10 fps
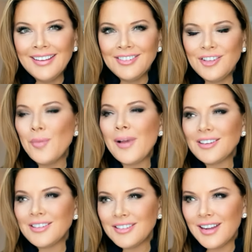Joe
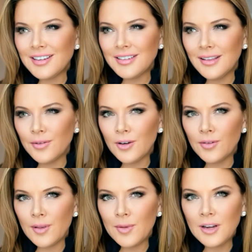Manchin's not delivering
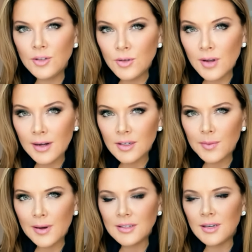for them, and I do not
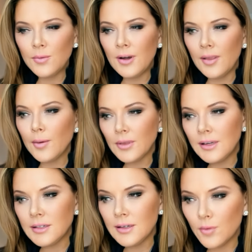expect he will. That would
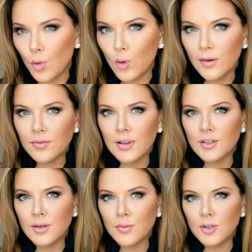lead to even more
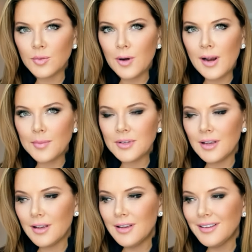inflation, which is perhaps
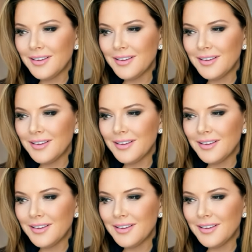a